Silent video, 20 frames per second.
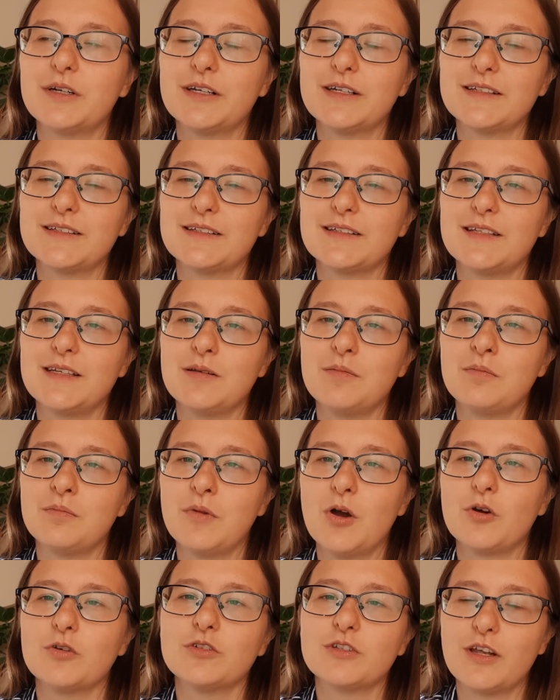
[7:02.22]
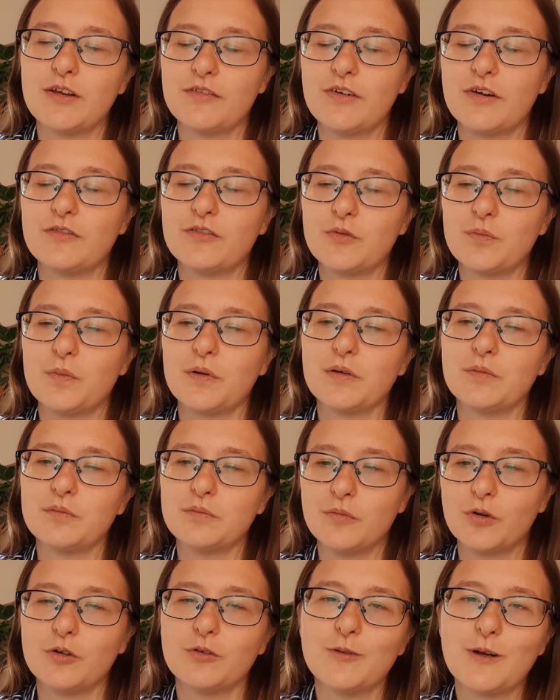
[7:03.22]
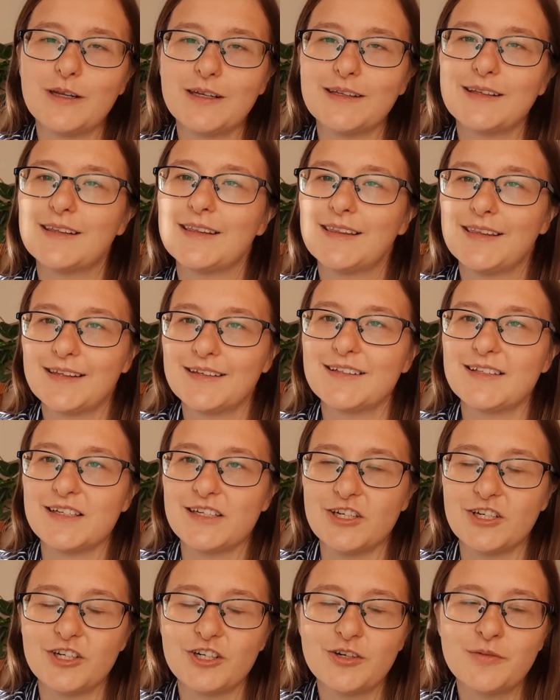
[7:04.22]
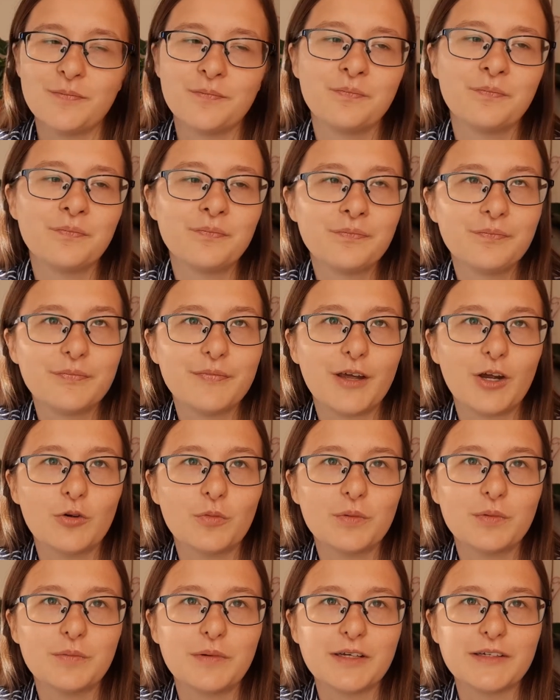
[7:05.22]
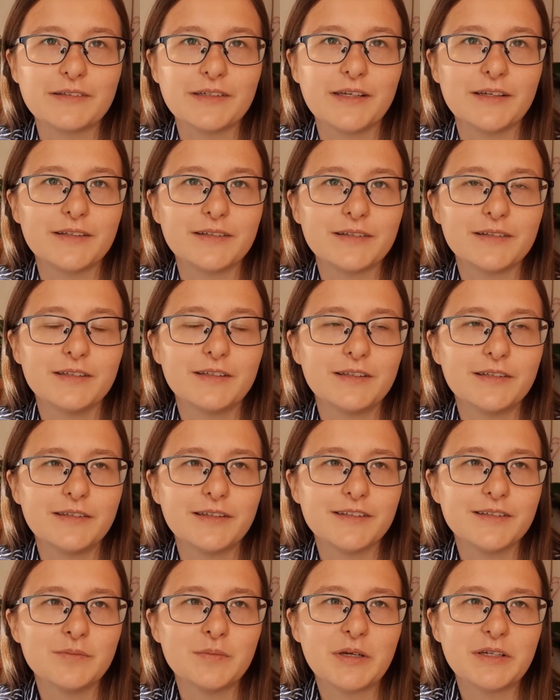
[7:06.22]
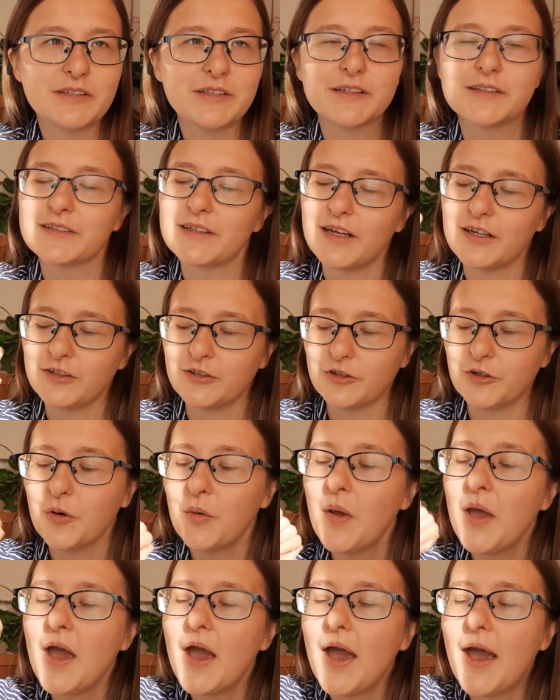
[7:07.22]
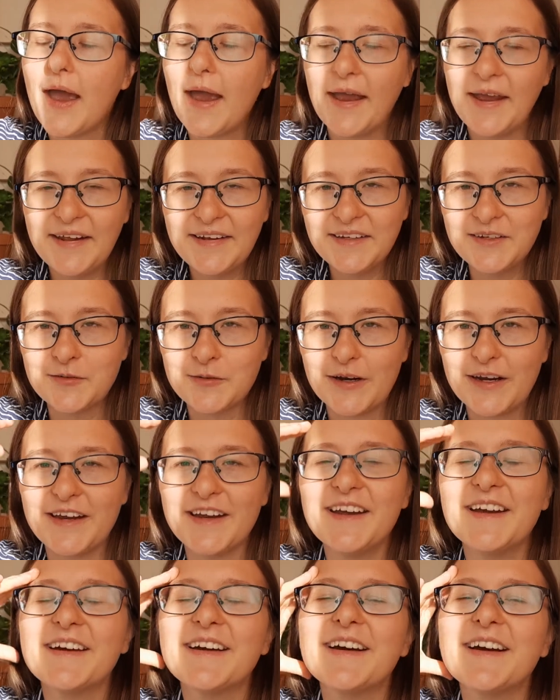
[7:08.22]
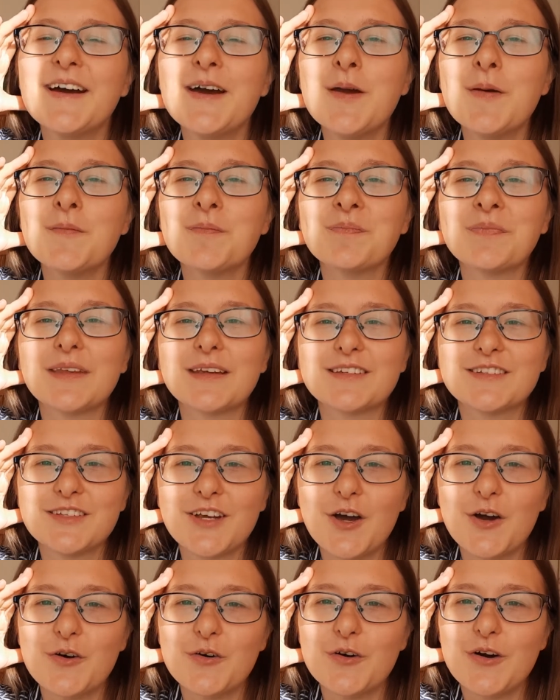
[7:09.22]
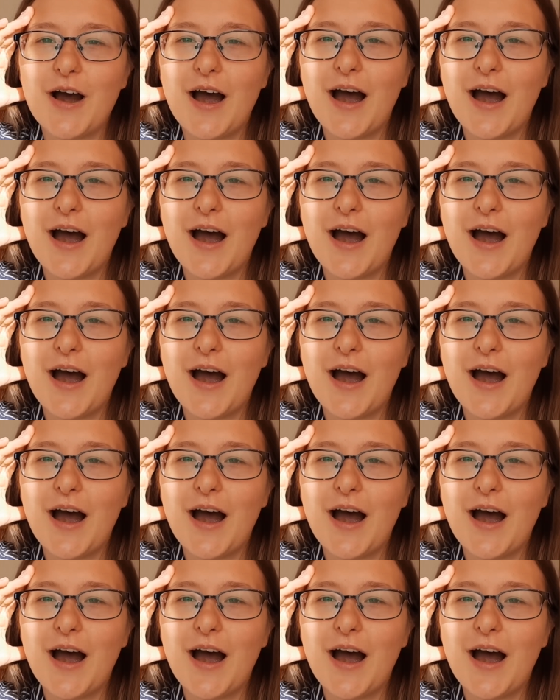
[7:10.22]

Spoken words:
is the most I've ever been motivated this year. I hope it makes sense. Does it make sense? I don't know. Anyway, so